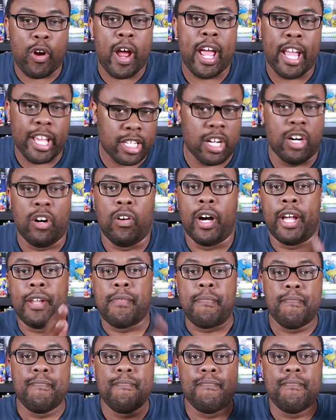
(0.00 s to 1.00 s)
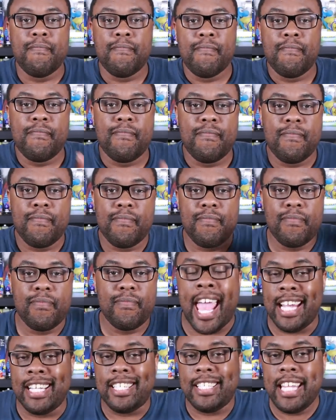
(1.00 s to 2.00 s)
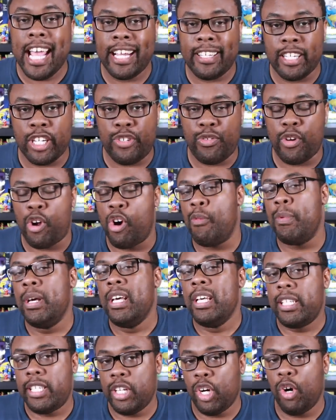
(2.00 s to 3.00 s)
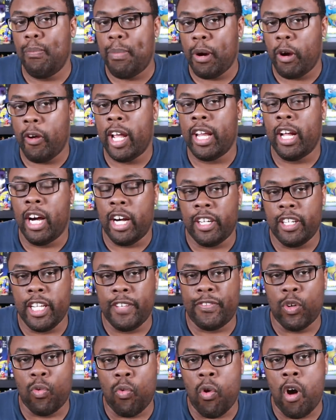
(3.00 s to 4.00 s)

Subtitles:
Krang is on. A technodrome still buried underneath the